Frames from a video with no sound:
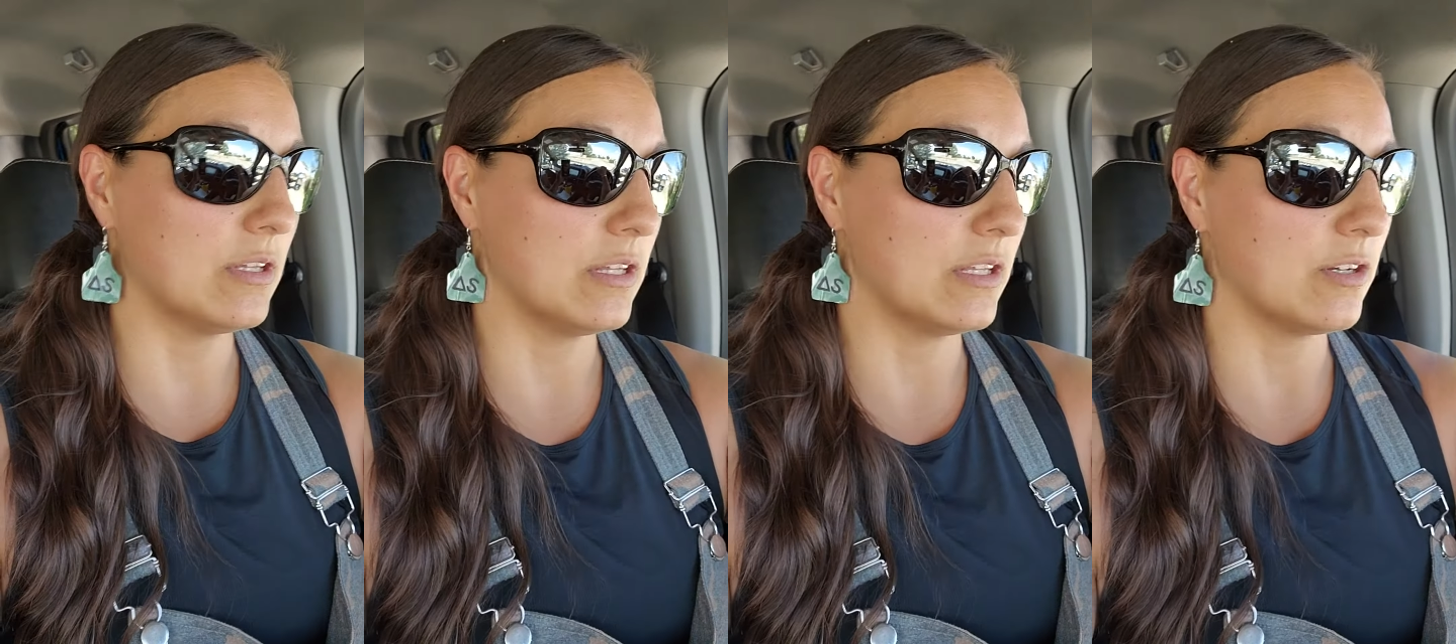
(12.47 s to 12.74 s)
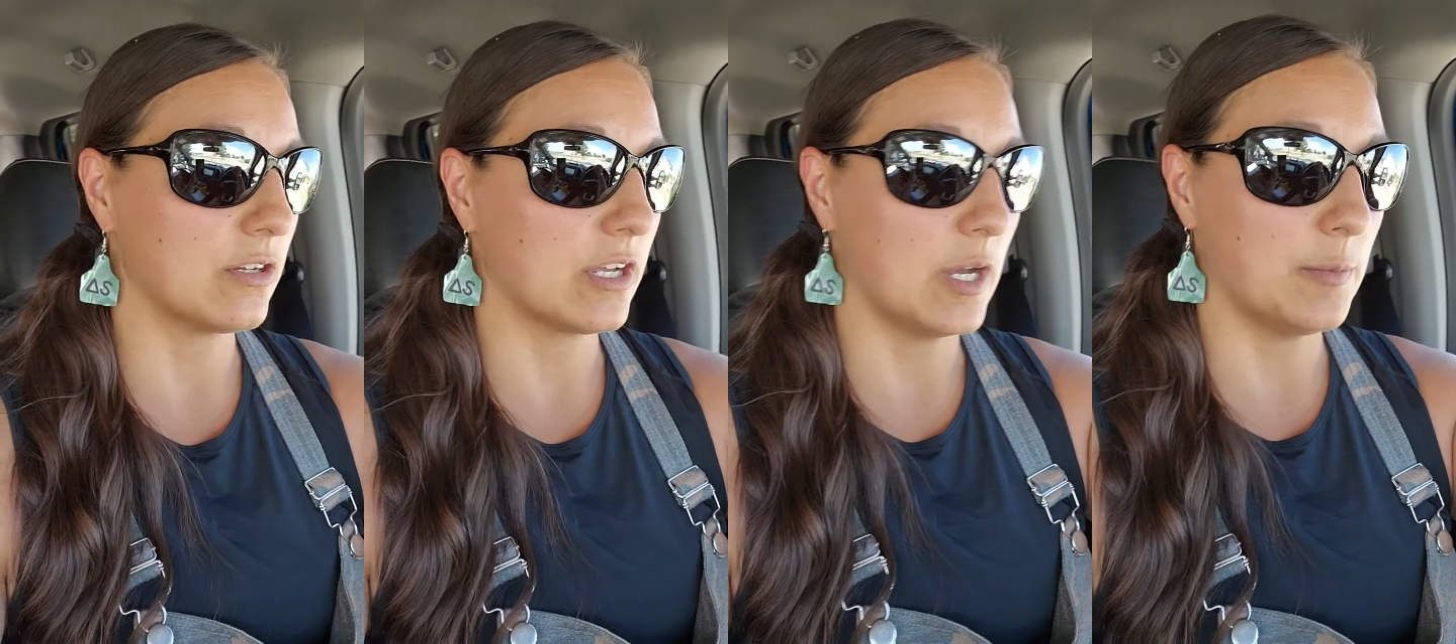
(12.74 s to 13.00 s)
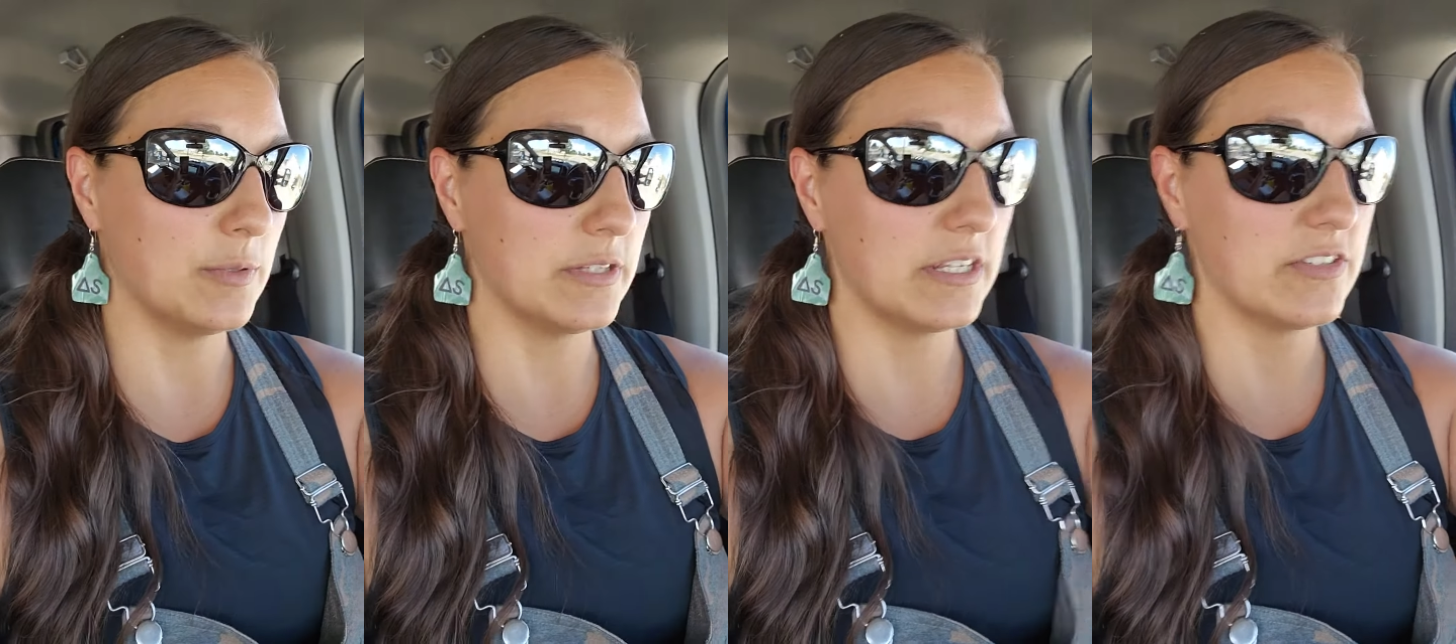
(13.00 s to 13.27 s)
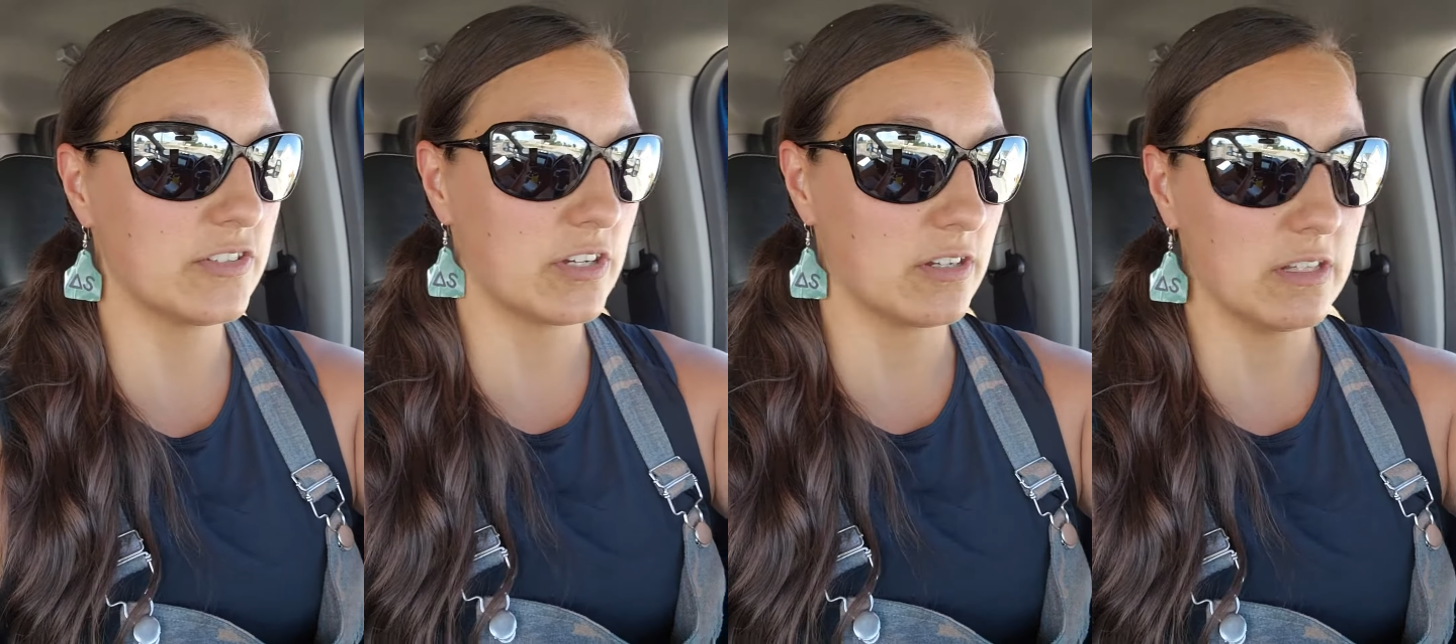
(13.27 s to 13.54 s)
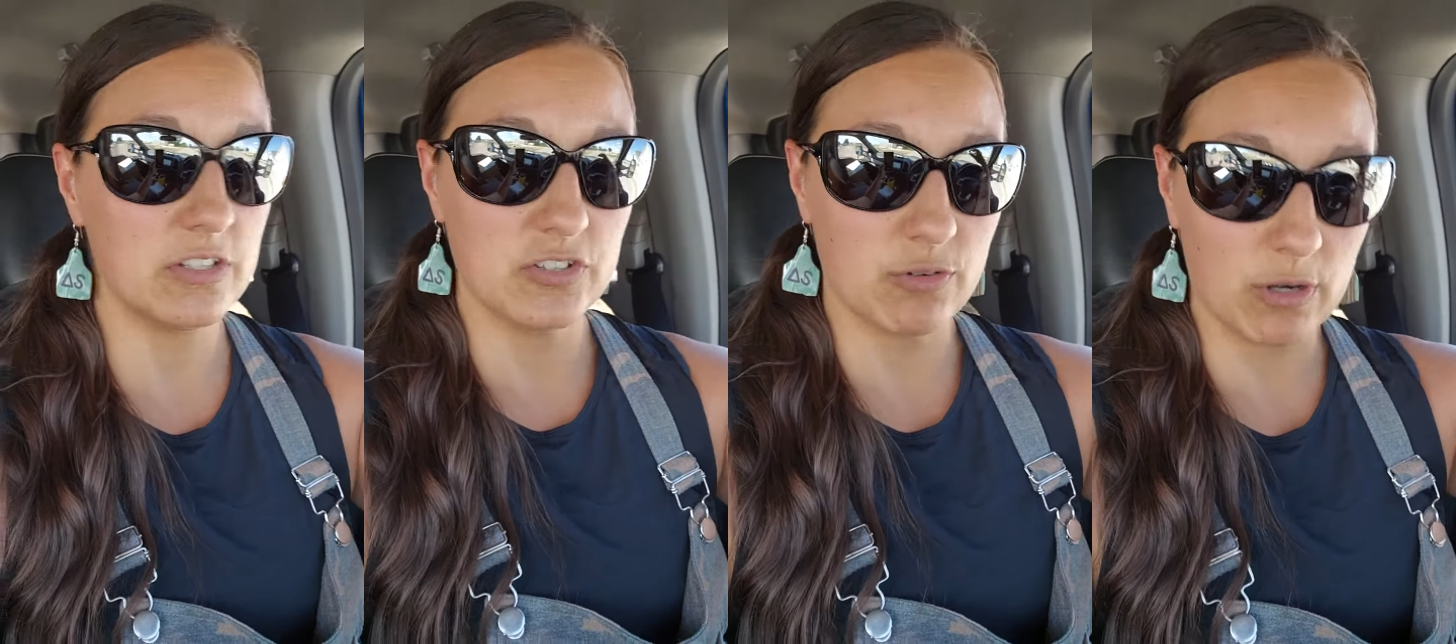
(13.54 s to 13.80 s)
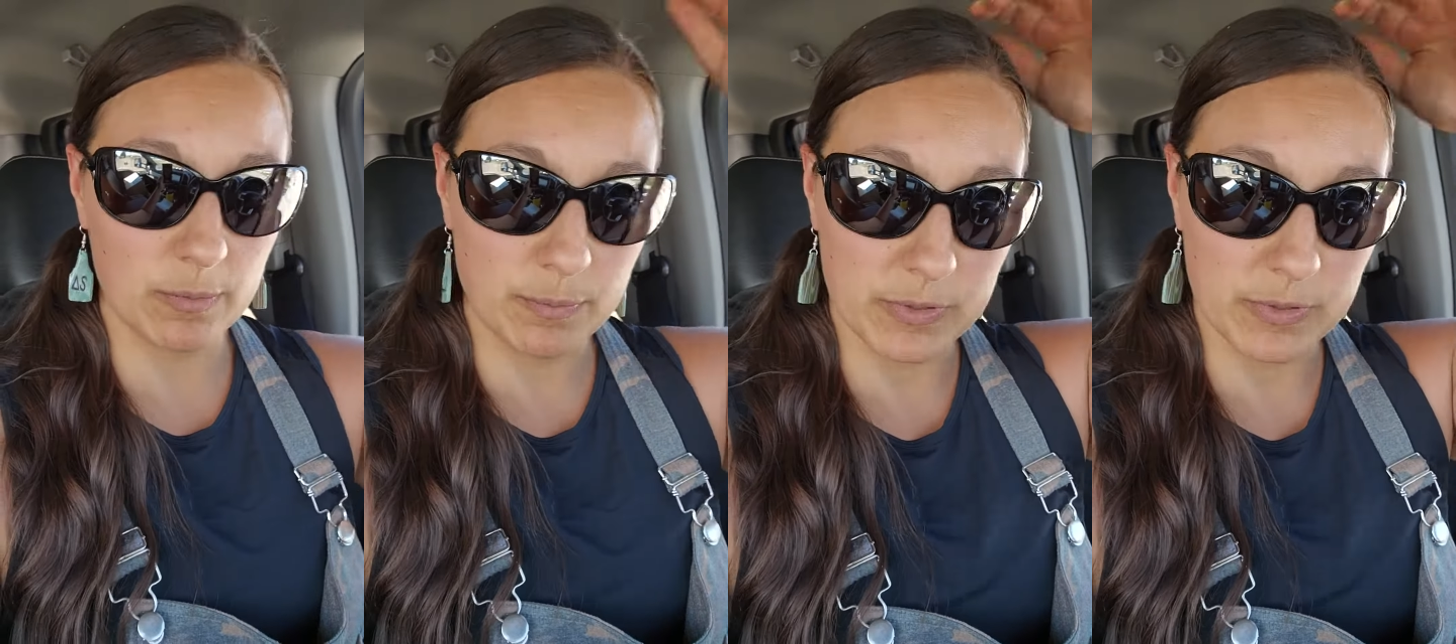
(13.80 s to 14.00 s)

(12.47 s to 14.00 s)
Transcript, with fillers: a little couple days early to our